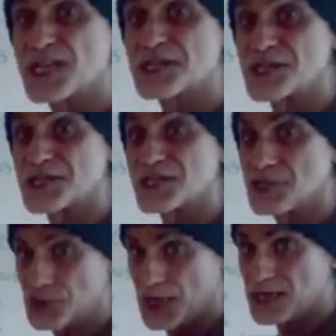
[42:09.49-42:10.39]

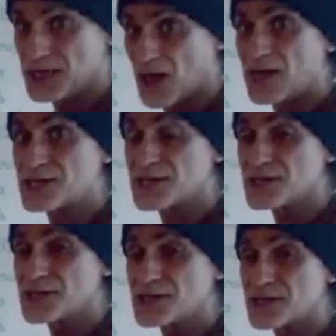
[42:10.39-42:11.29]
Genesis,
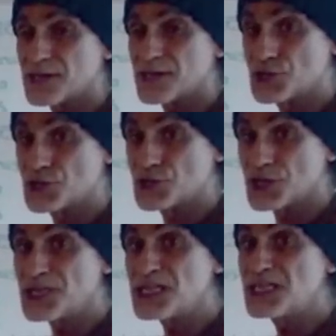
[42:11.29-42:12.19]
Isis, the
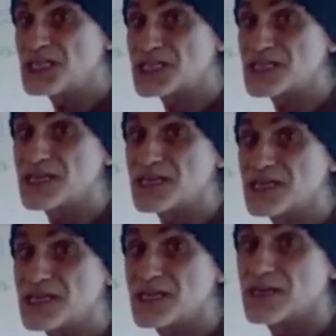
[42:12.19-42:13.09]

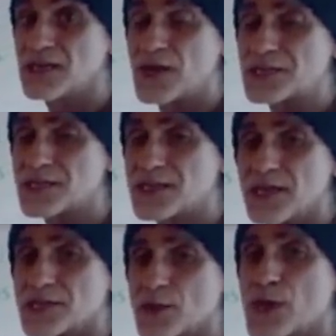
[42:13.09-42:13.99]
genes of
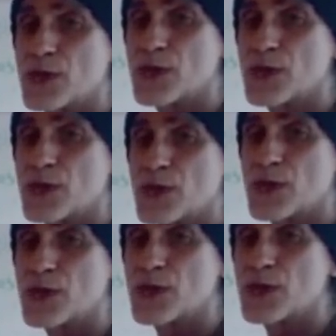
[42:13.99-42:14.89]
Isis. So where do
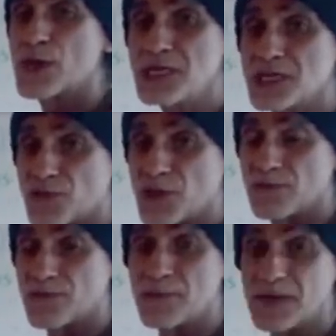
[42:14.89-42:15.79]
we get our
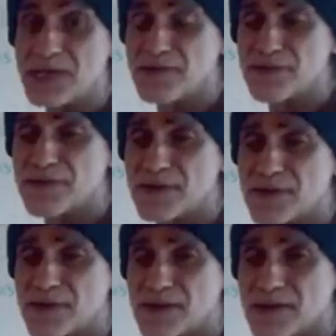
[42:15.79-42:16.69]
genes from? From Eve.